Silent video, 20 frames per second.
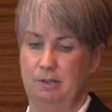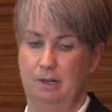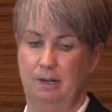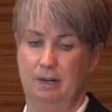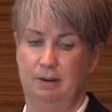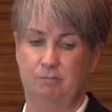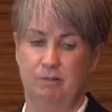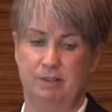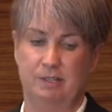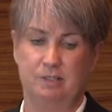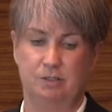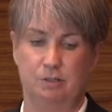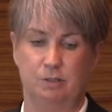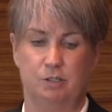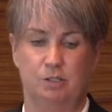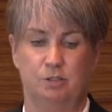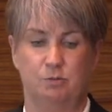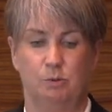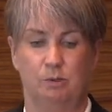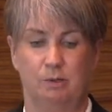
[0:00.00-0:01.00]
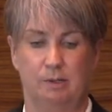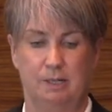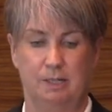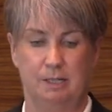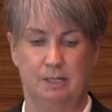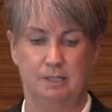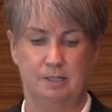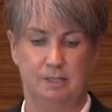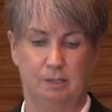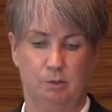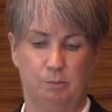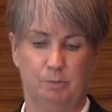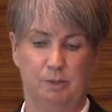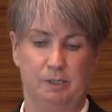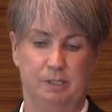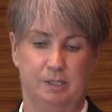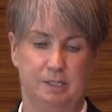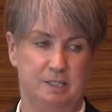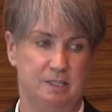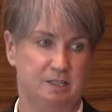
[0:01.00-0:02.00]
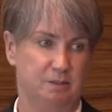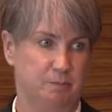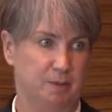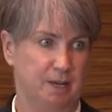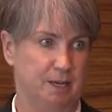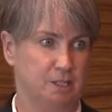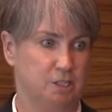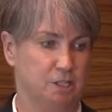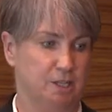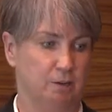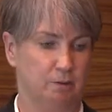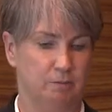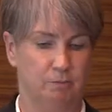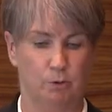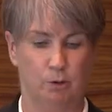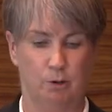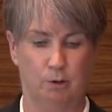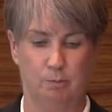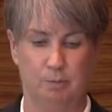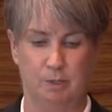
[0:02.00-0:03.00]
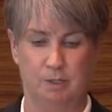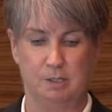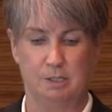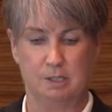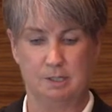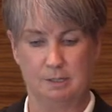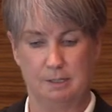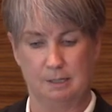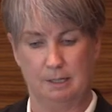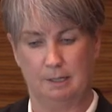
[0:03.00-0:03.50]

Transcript: in our research would enhance our ability to manage our environment?